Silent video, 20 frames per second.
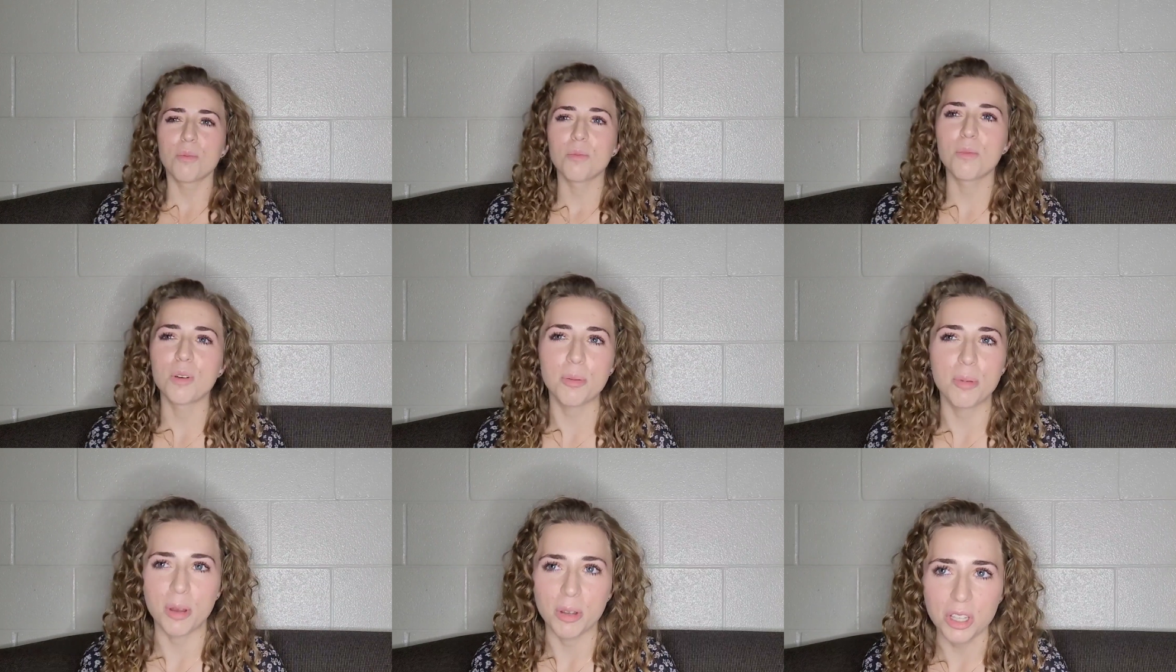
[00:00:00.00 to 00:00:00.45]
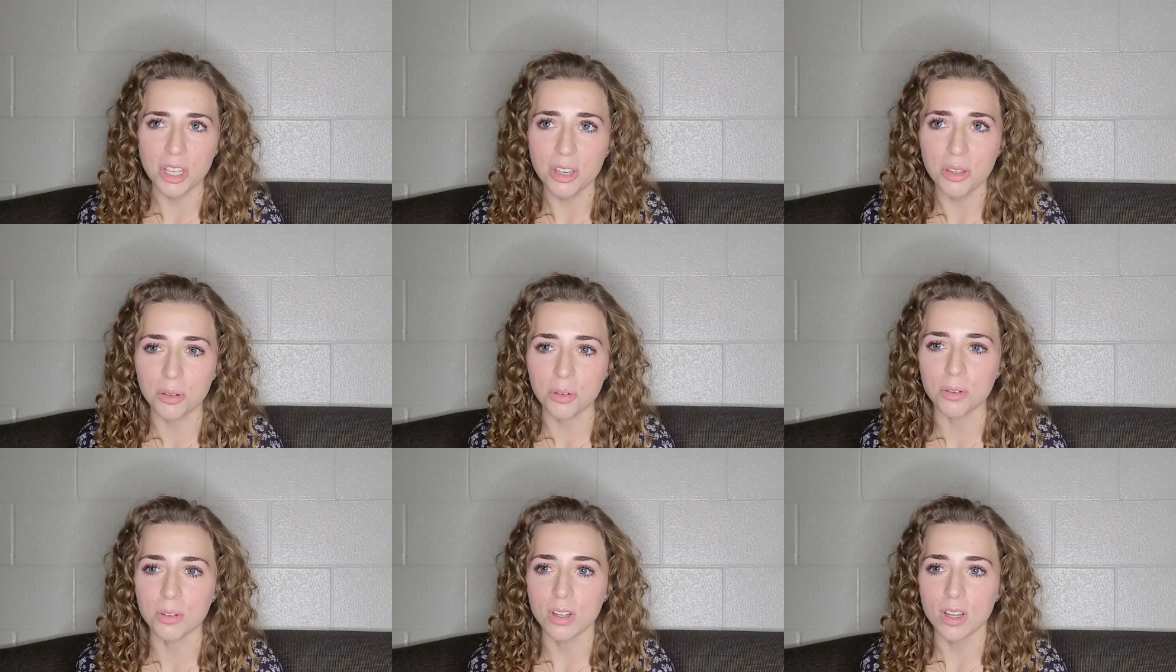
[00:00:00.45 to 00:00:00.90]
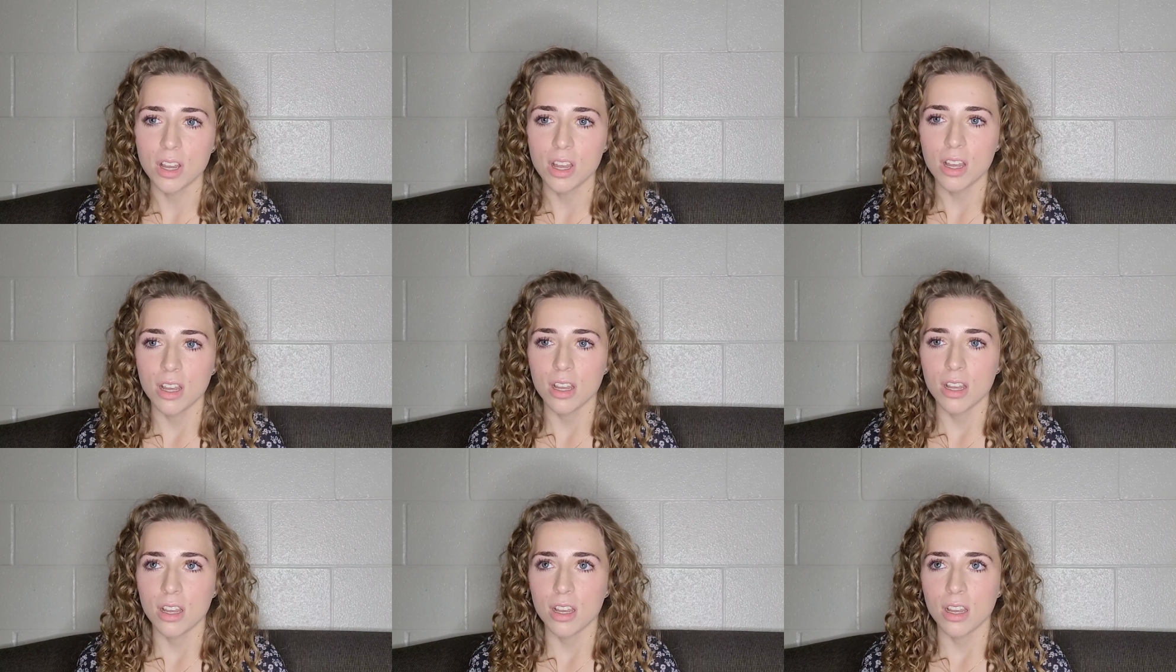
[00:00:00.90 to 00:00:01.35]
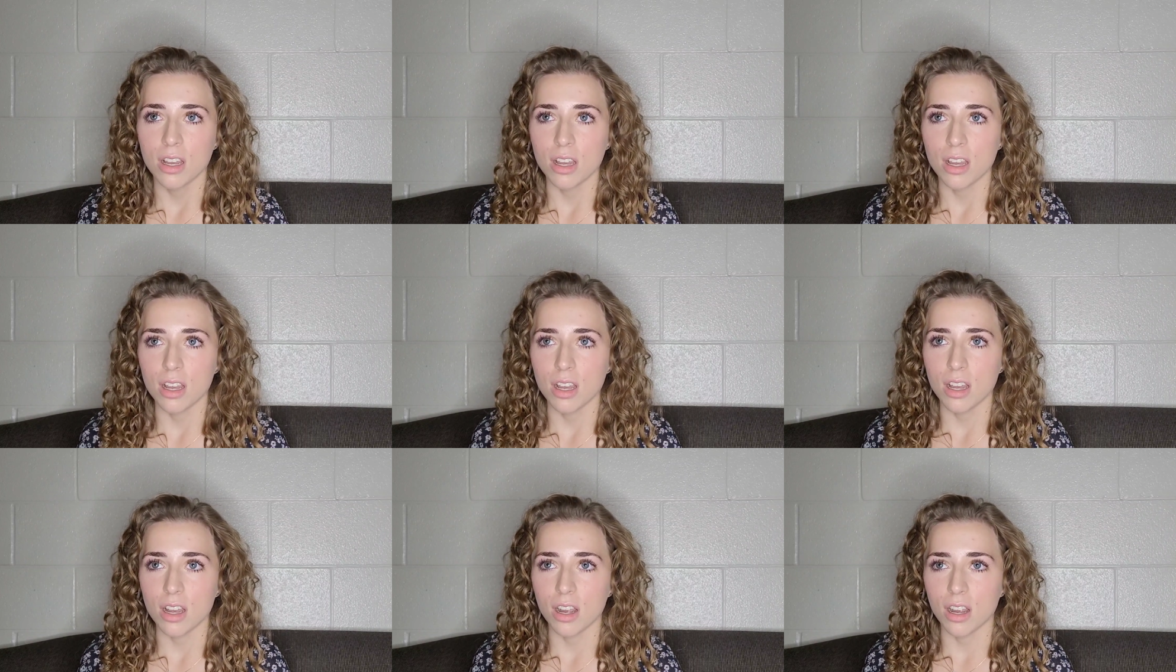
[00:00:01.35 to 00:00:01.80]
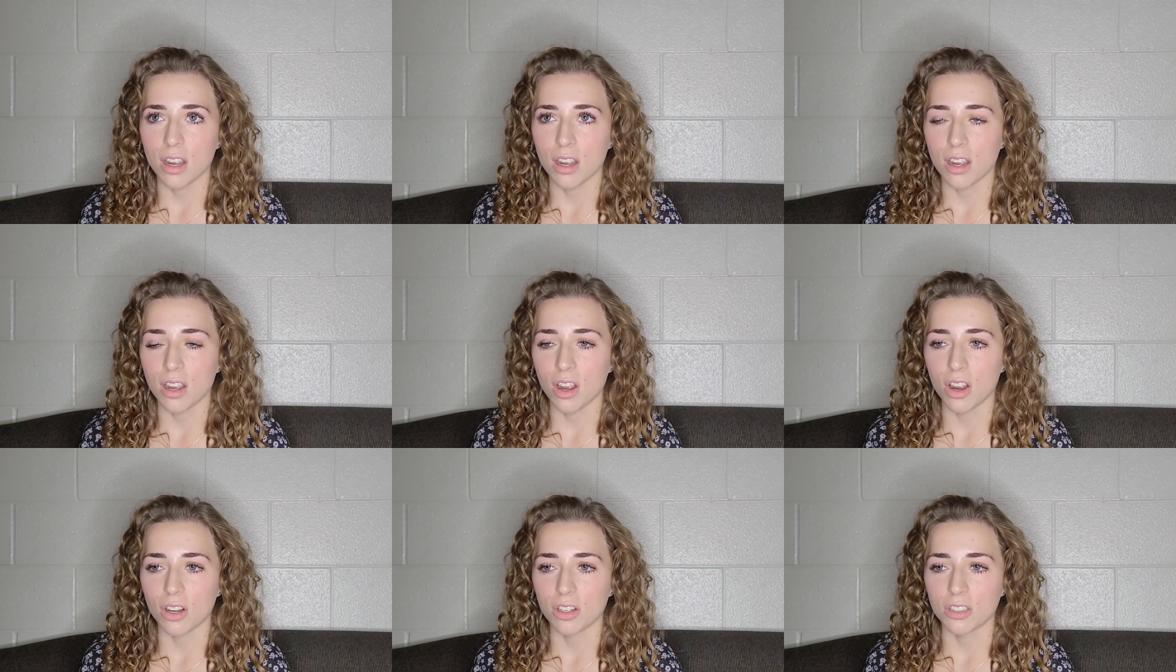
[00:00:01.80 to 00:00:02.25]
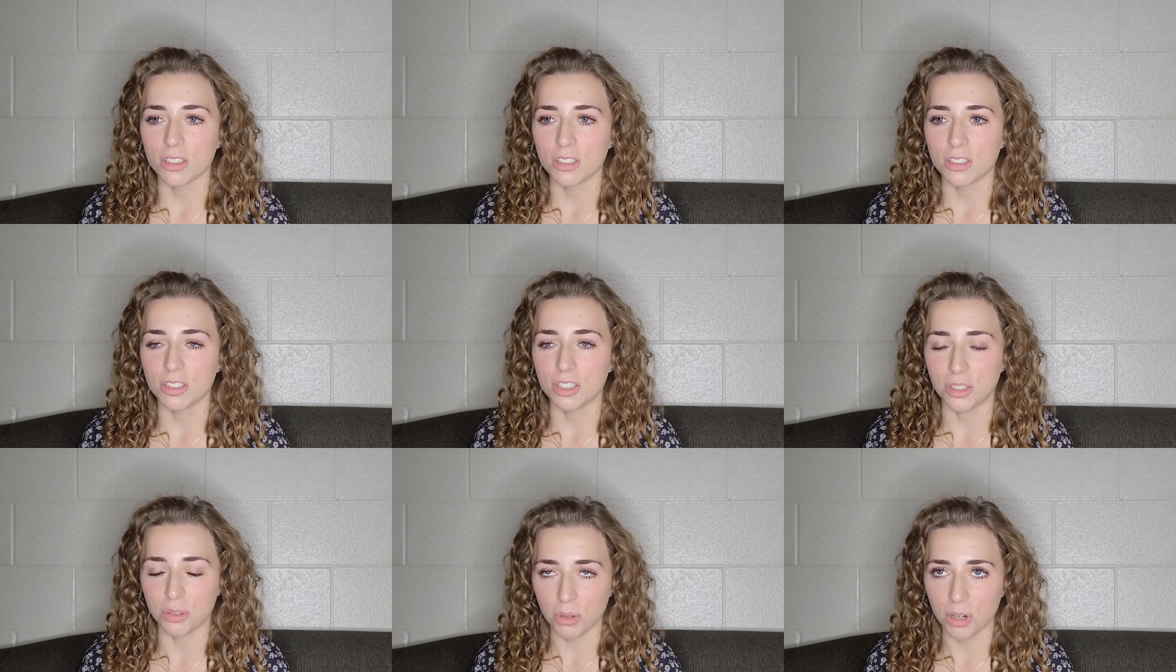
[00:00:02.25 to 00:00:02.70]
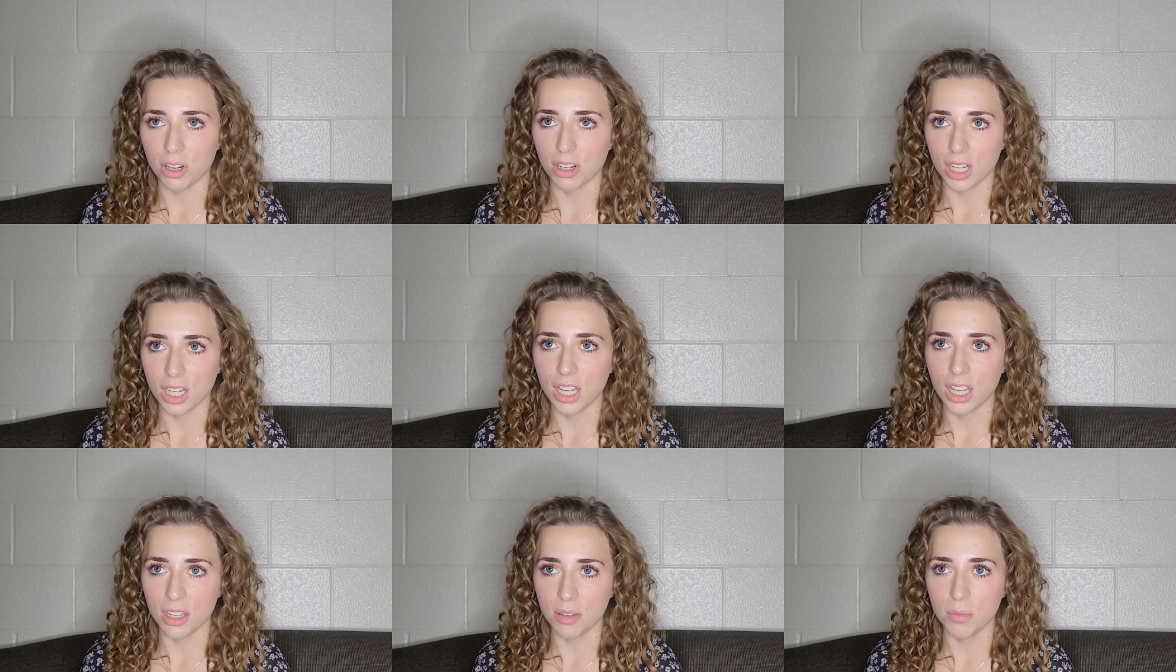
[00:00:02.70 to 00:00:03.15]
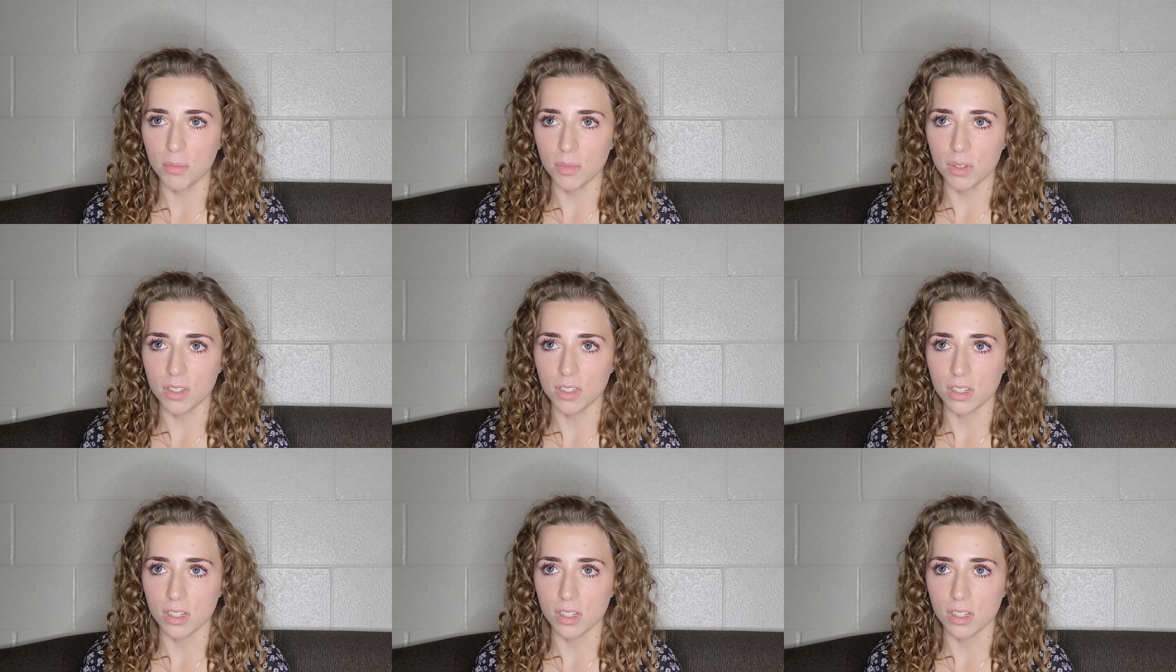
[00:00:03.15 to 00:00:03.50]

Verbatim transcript: What about you? Aren't you hurting him?